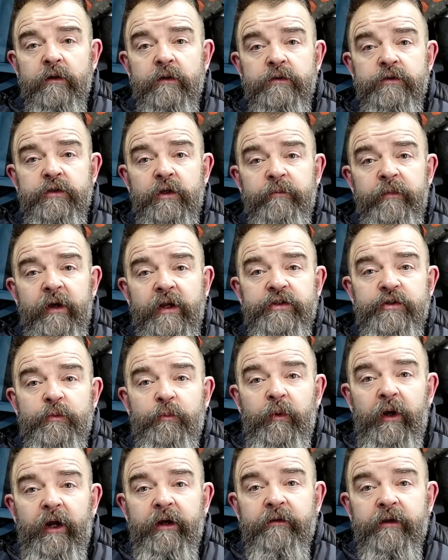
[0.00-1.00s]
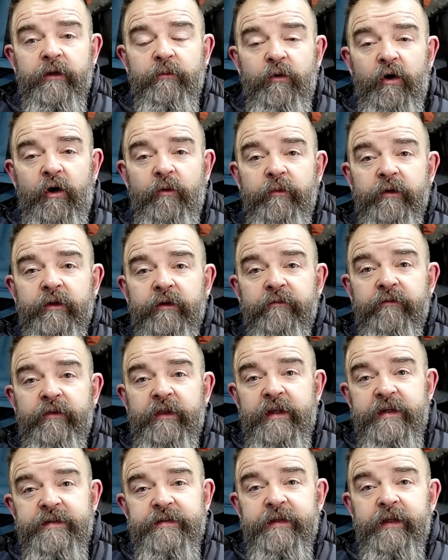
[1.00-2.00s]
So the main supplier at the moment of
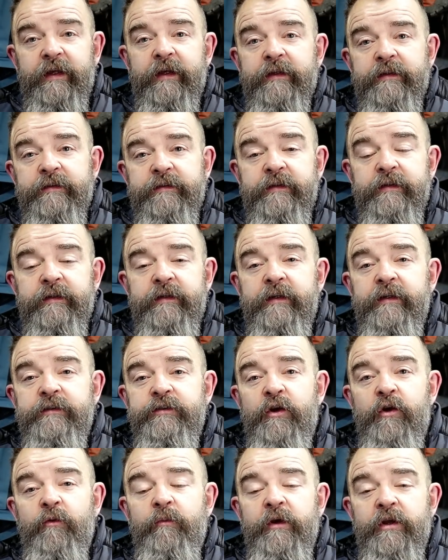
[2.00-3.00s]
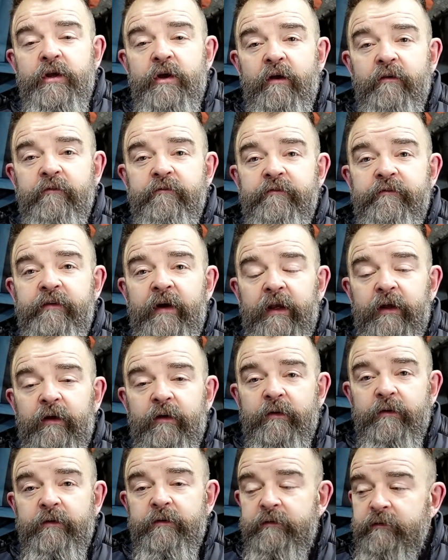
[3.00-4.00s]
these things is a company called
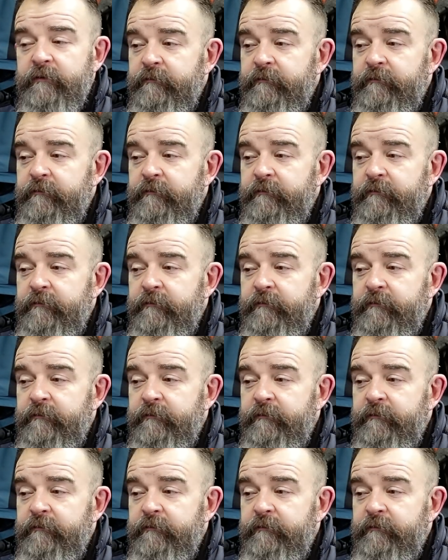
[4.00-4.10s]
Velo.